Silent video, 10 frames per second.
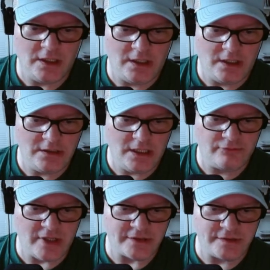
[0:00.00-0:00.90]
Yeah,
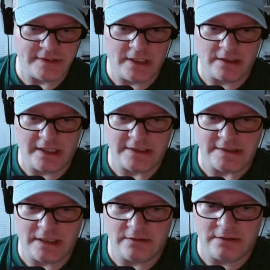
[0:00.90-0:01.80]
Rock Josiah, glad to
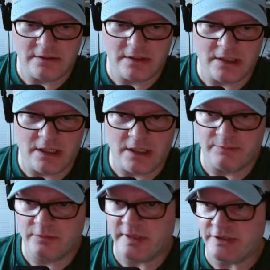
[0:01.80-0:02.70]
see you.
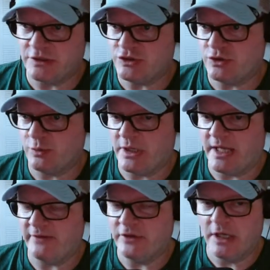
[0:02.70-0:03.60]
Glad you could join one
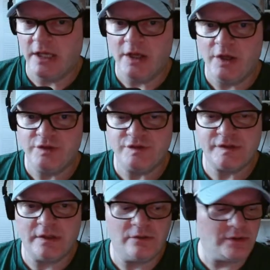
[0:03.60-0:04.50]
live.
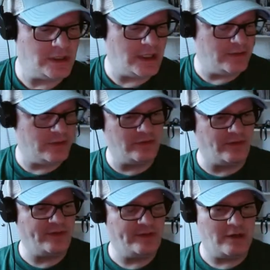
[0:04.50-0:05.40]
So
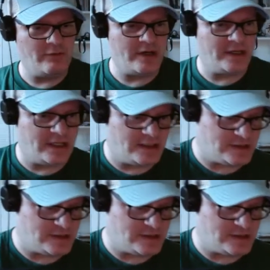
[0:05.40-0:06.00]
the thing that I wanted to get